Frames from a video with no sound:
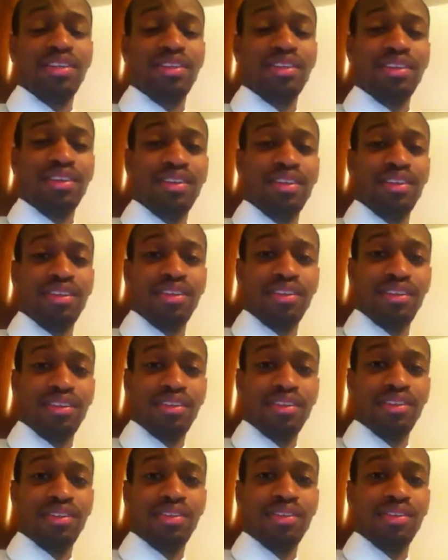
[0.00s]

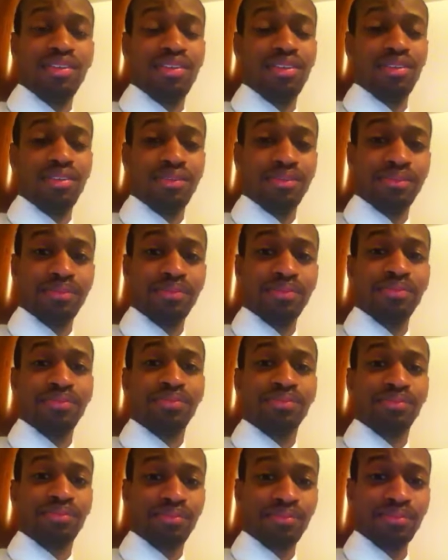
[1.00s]

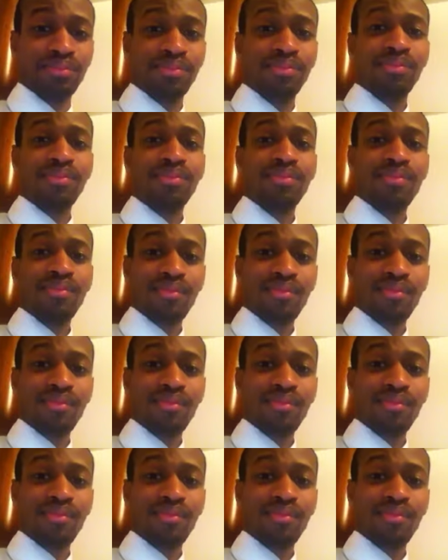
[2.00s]
Nobody speaks.